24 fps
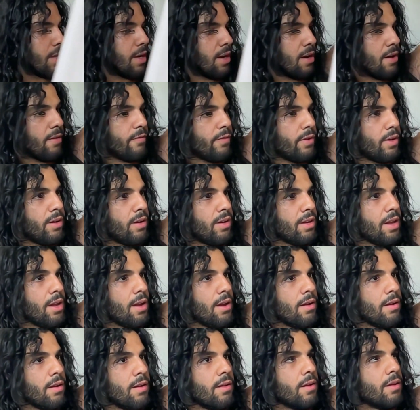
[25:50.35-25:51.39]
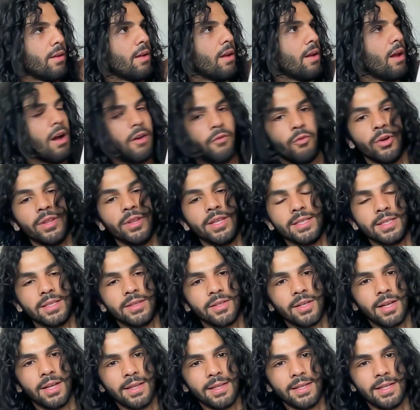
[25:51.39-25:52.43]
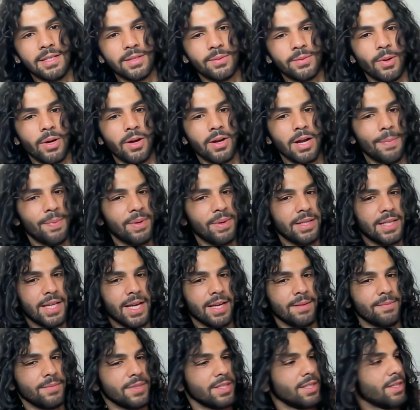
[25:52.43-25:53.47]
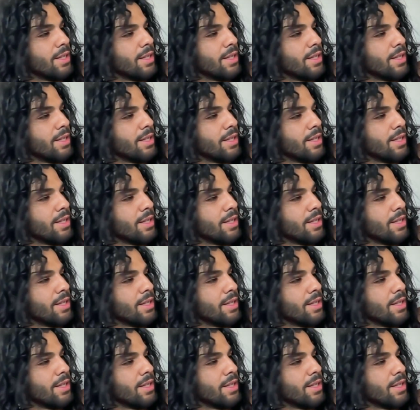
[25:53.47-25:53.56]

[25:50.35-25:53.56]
I've worn this into London as well a couple of times.